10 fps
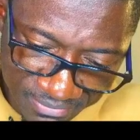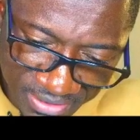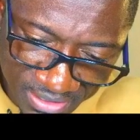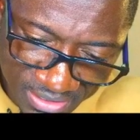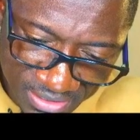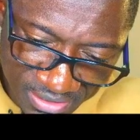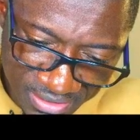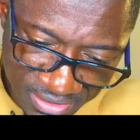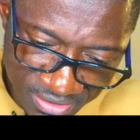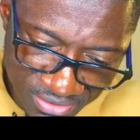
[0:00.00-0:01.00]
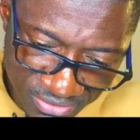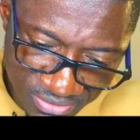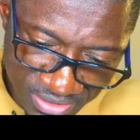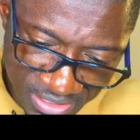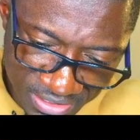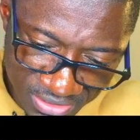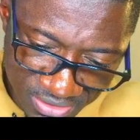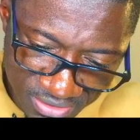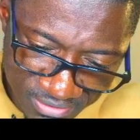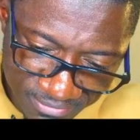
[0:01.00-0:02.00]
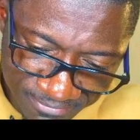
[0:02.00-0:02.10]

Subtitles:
Let's say it goes like this.